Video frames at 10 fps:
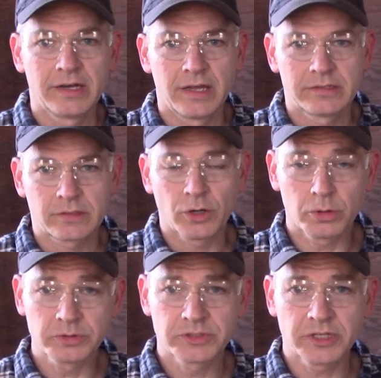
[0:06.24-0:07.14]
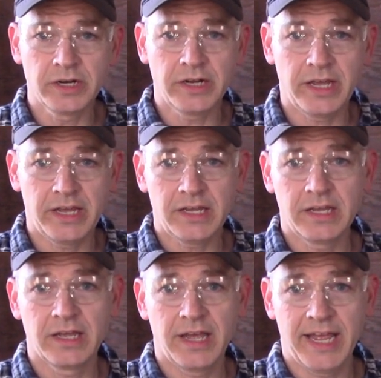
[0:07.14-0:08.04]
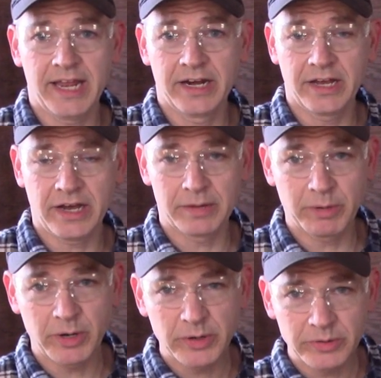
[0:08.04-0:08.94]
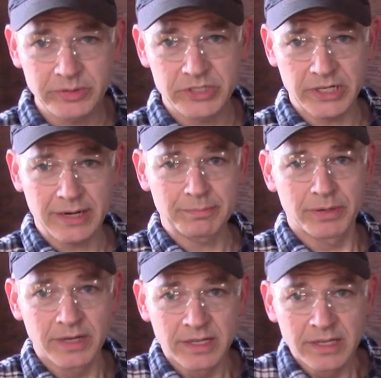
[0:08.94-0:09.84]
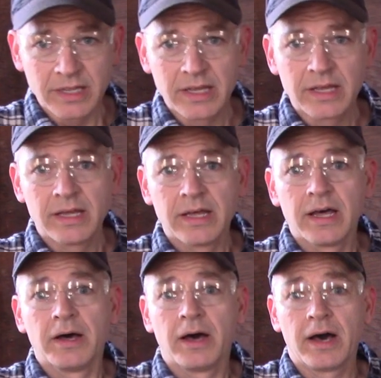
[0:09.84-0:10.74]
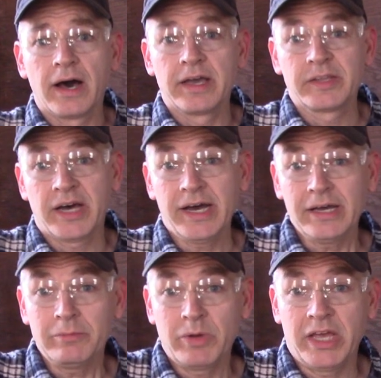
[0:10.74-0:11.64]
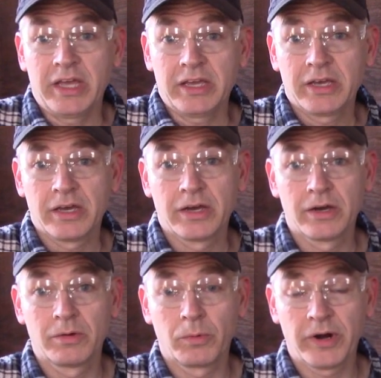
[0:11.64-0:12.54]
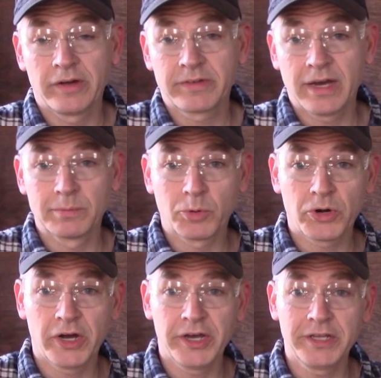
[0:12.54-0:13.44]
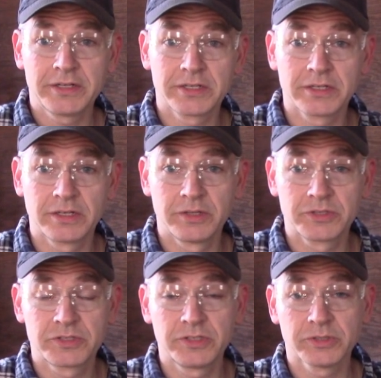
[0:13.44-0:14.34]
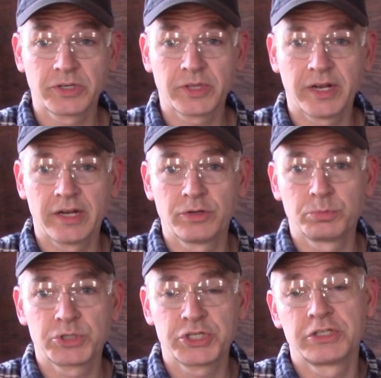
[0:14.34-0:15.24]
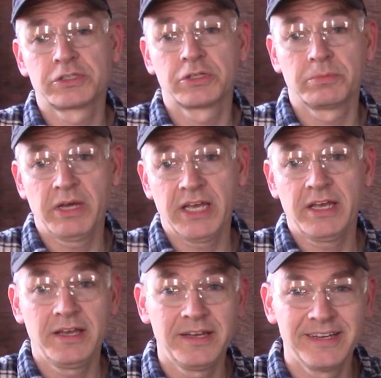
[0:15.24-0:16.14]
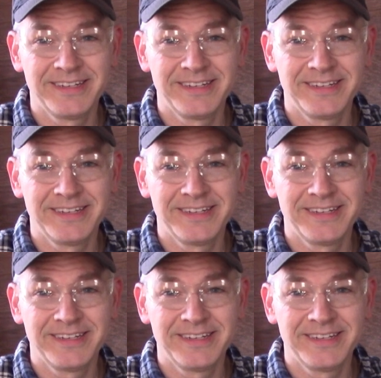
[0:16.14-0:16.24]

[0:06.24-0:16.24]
It's a cold Sunday and I'm out here in the shop in the high bay where I've got more height in the ceiling than I do machines in the bay.